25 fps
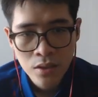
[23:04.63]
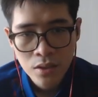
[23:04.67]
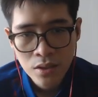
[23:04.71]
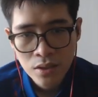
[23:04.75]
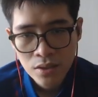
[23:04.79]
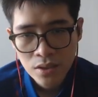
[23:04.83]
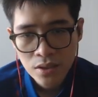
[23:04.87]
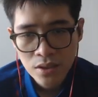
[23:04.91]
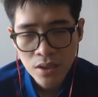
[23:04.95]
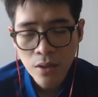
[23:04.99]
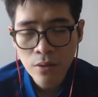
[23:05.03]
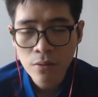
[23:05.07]

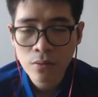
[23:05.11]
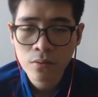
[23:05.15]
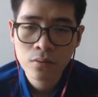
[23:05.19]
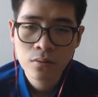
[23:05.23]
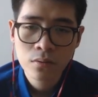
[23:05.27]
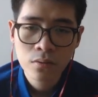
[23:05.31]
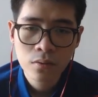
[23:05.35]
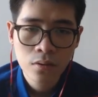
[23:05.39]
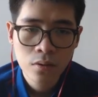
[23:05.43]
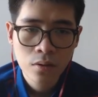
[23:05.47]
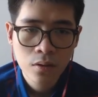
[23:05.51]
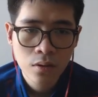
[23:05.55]
So,
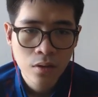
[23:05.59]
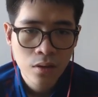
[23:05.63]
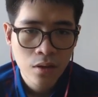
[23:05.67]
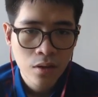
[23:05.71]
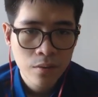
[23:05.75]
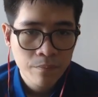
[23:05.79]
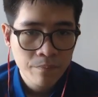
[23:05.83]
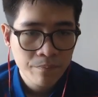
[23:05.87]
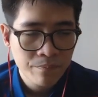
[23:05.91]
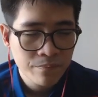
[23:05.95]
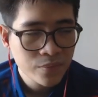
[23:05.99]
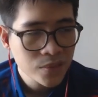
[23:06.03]

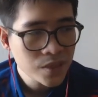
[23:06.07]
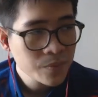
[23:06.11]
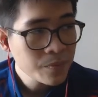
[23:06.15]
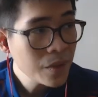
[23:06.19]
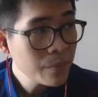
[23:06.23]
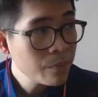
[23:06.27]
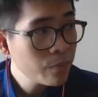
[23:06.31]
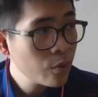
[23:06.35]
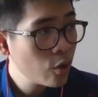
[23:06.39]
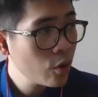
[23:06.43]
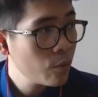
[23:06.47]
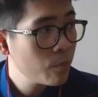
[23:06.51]

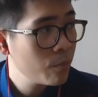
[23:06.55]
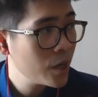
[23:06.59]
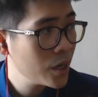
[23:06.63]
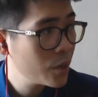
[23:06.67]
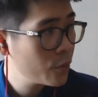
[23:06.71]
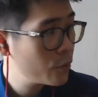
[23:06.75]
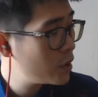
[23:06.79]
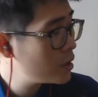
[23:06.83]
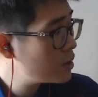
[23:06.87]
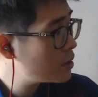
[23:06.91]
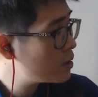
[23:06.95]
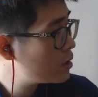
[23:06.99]
people may
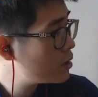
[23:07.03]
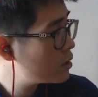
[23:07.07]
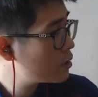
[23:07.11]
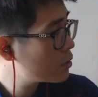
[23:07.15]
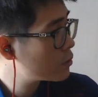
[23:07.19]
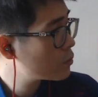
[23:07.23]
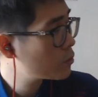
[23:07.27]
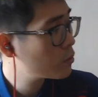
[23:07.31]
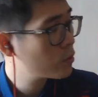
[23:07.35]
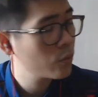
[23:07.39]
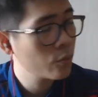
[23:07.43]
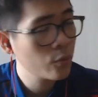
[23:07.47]
wonder
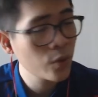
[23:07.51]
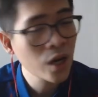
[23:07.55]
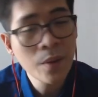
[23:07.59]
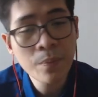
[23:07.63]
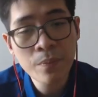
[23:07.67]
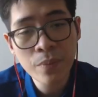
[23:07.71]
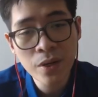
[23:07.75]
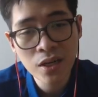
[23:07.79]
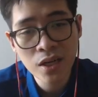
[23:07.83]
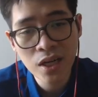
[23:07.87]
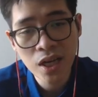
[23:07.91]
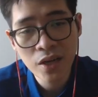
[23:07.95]
what
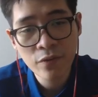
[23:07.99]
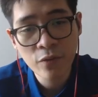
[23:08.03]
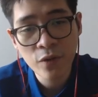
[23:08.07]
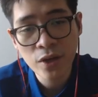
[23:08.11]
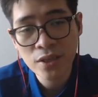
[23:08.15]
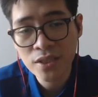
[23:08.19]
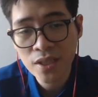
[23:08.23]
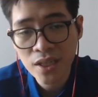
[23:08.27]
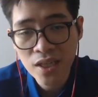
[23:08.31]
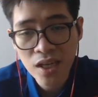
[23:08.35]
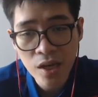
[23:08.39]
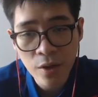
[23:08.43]
happened if I
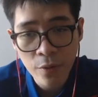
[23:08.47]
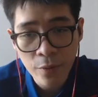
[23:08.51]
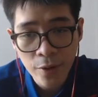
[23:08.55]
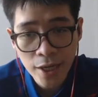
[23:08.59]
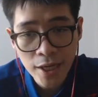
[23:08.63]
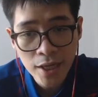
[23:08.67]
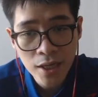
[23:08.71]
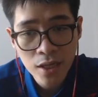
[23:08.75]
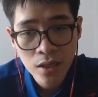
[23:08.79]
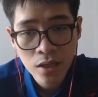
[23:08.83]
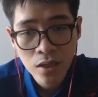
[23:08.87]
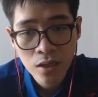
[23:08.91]
take here, right?